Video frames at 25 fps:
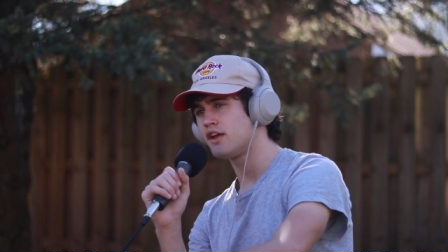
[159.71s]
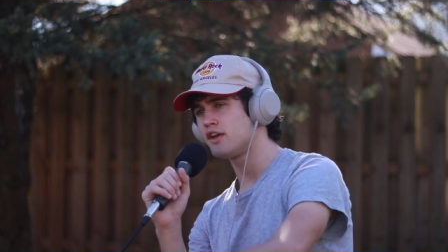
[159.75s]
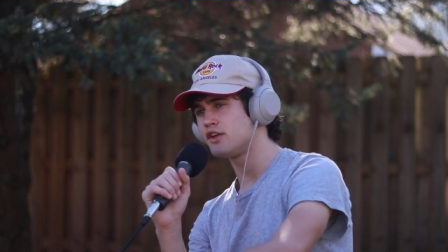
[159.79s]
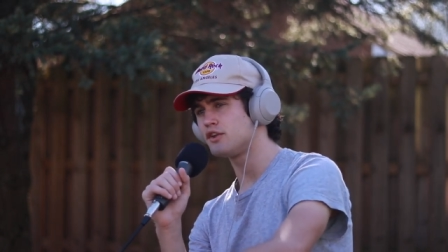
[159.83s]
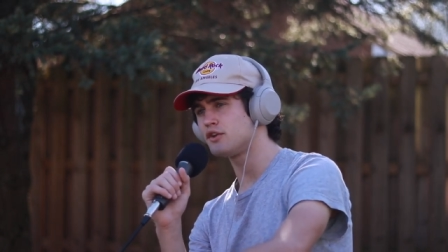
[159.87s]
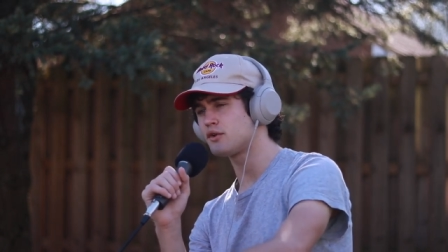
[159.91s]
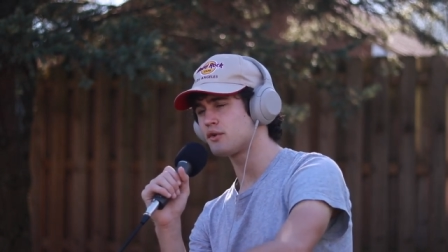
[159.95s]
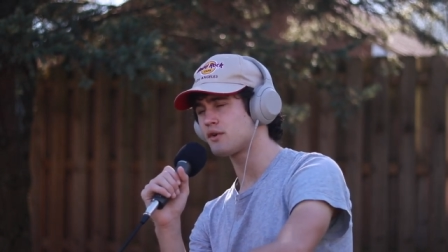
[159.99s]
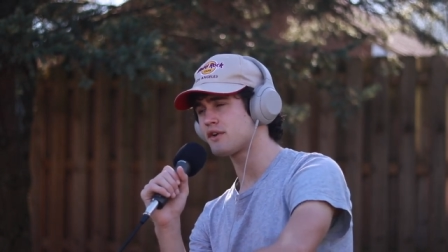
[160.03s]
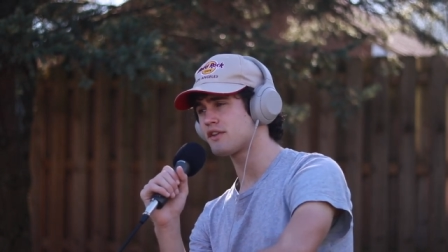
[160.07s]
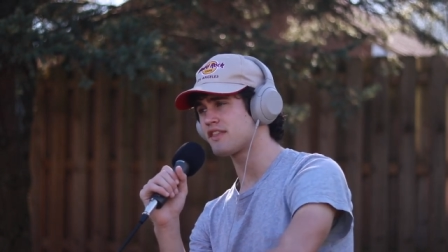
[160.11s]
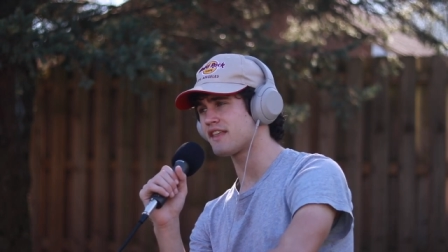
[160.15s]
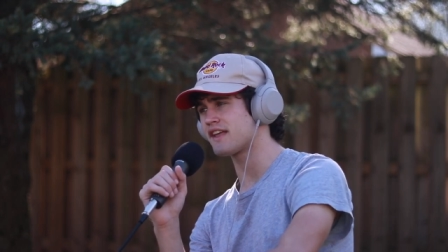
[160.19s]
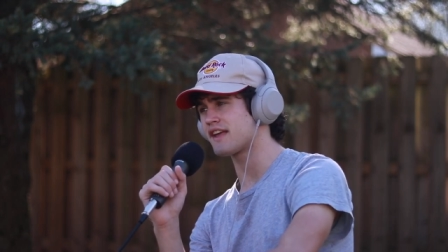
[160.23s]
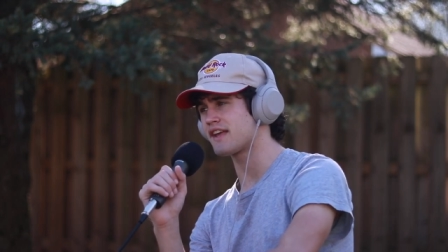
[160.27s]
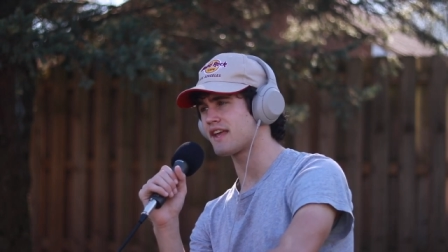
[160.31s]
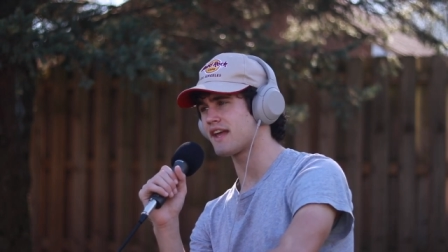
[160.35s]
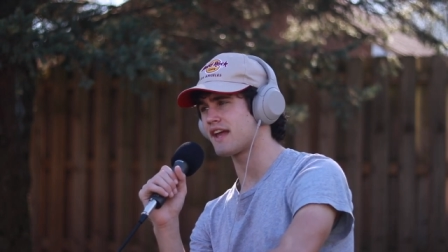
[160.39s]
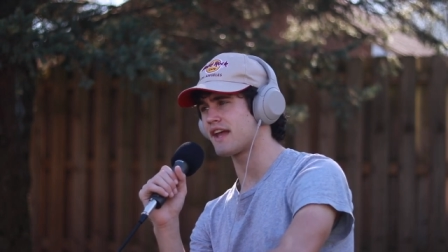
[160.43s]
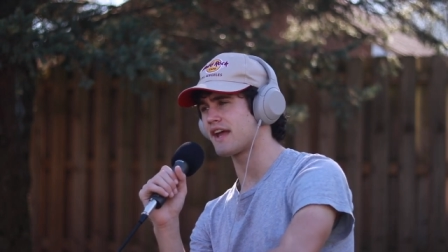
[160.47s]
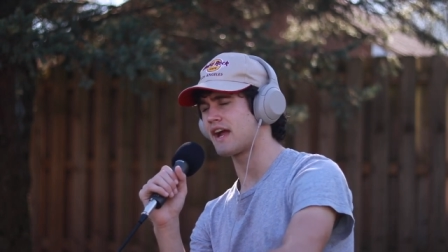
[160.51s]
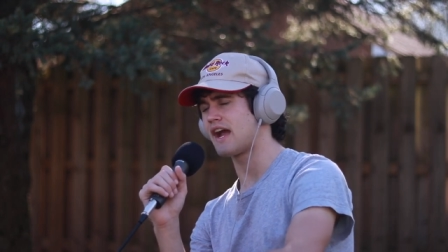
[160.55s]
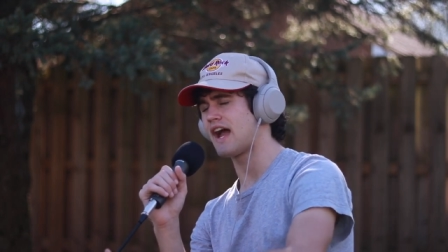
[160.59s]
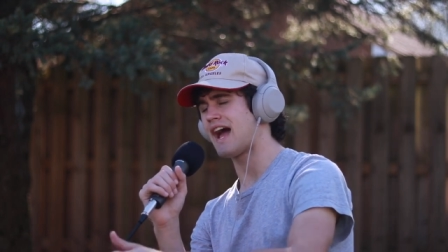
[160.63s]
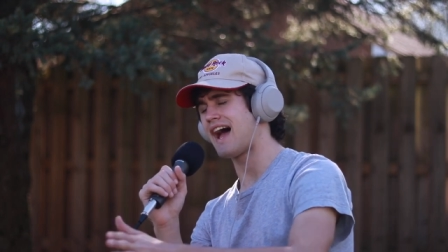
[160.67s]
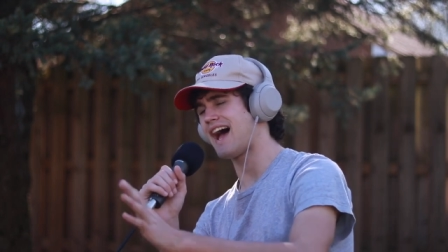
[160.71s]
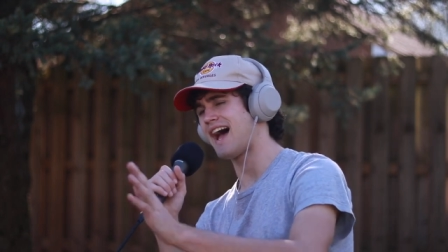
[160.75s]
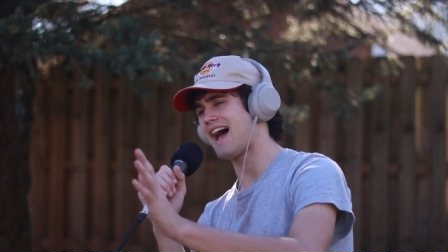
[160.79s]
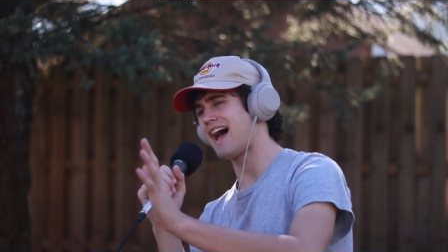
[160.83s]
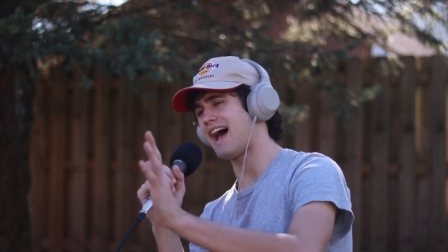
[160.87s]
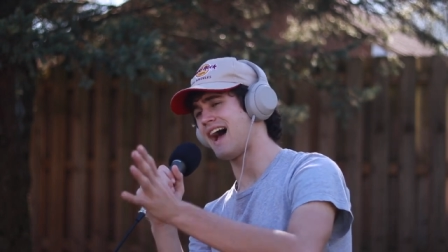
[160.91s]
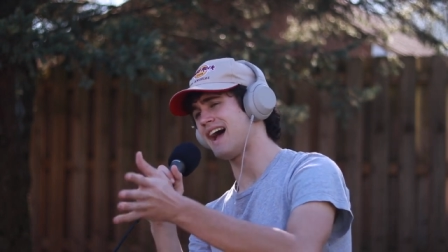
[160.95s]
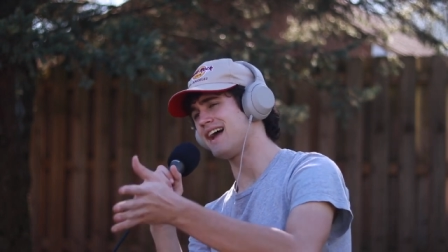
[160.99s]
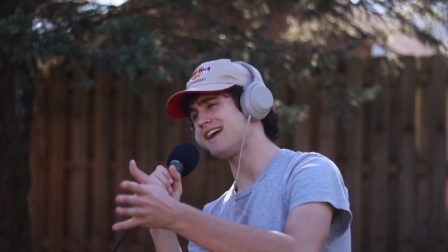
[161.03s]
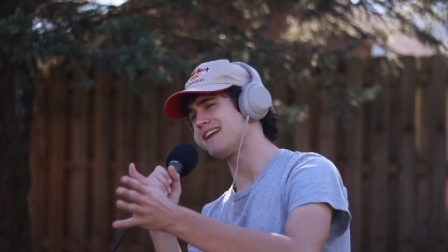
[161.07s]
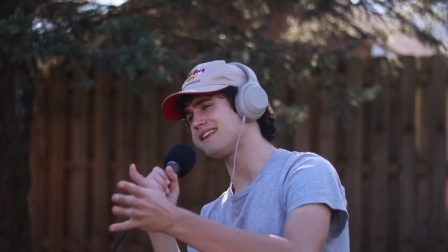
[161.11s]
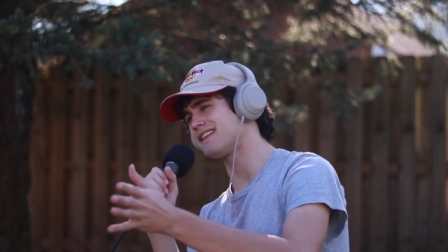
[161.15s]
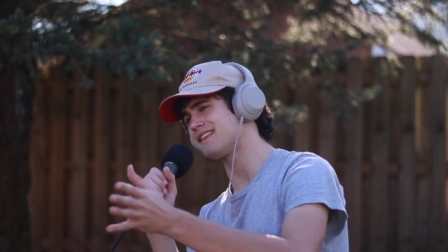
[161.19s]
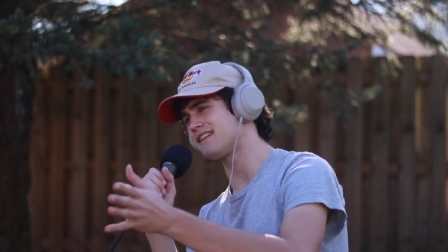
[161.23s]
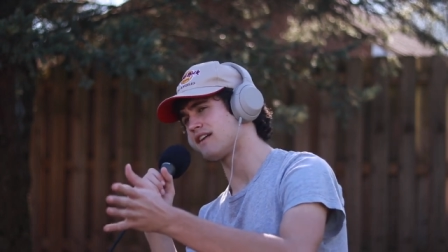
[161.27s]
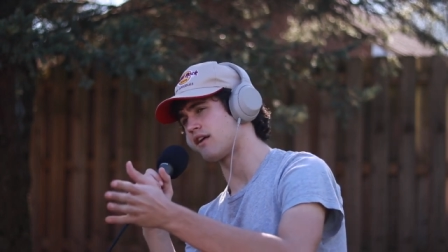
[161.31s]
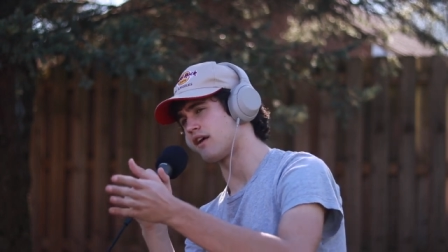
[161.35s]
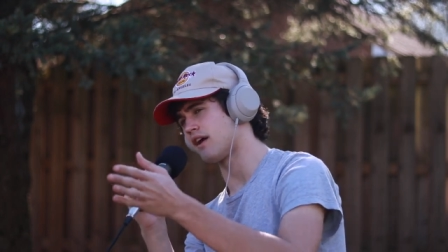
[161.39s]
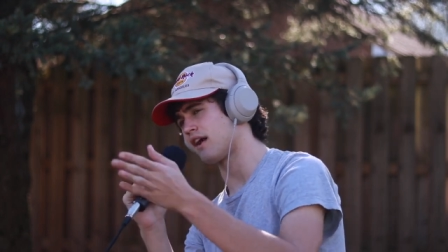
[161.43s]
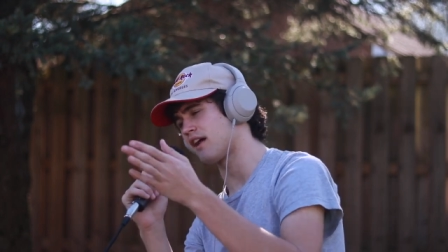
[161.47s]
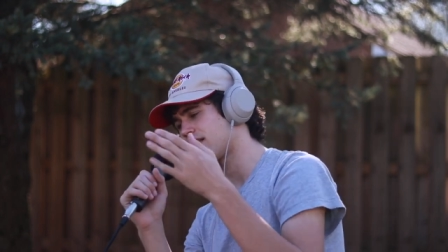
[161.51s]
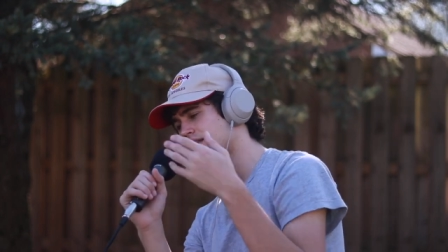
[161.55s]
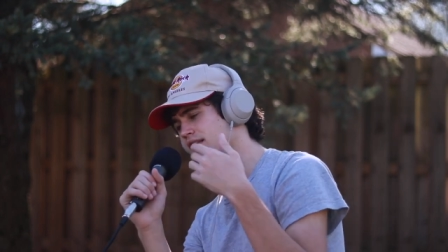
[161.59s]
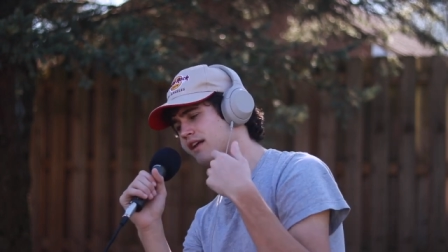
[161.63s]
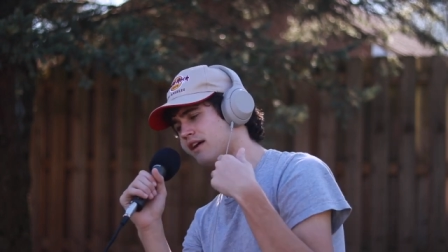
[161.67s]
you're thinking I or I,